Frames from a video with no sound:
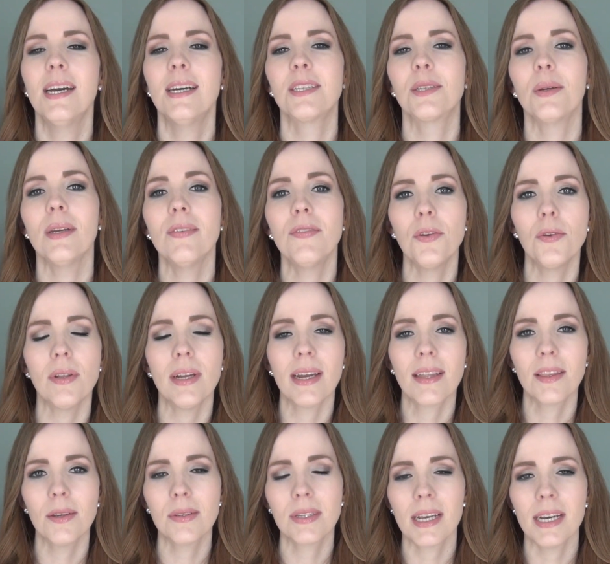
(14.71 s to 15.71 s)
So if you
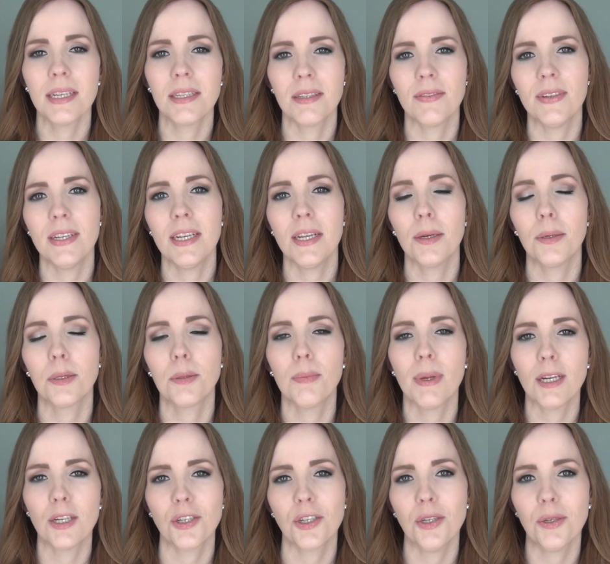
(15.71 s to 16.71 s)
like those kinds of videos,
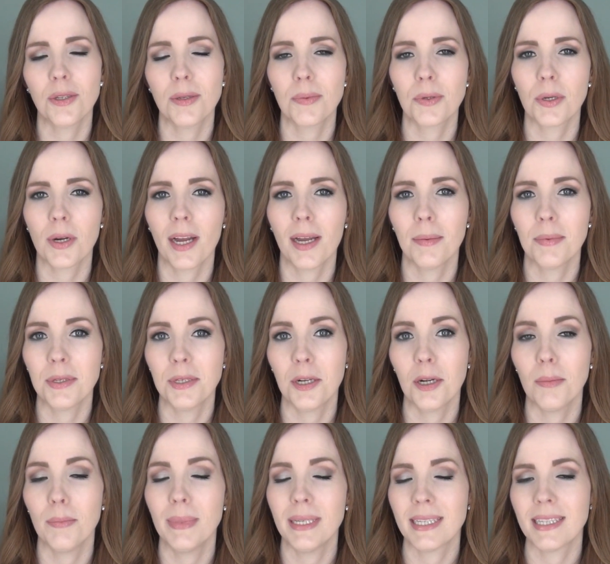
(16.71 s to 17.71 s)
make sure you subscribe so you
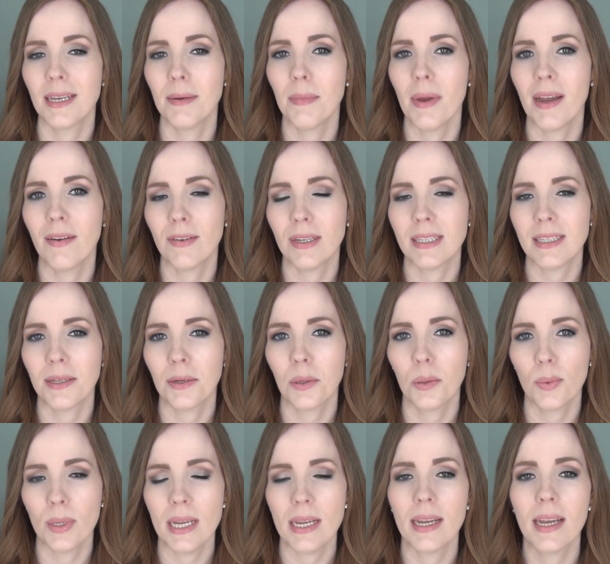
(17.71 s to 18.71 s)
don't miss them every
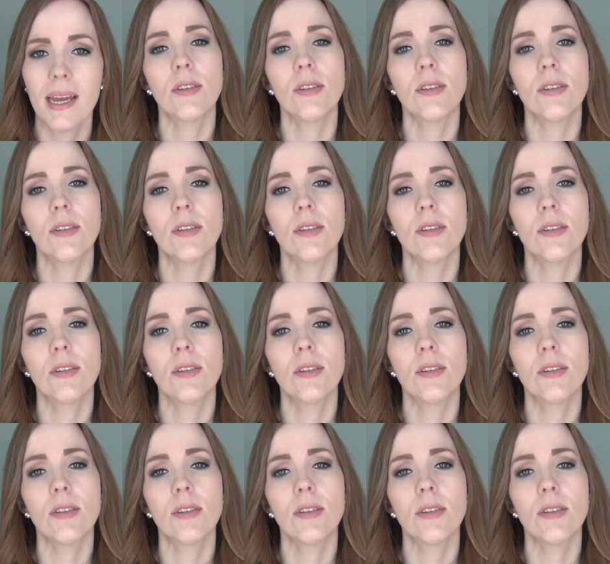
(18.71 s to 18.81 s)
single week.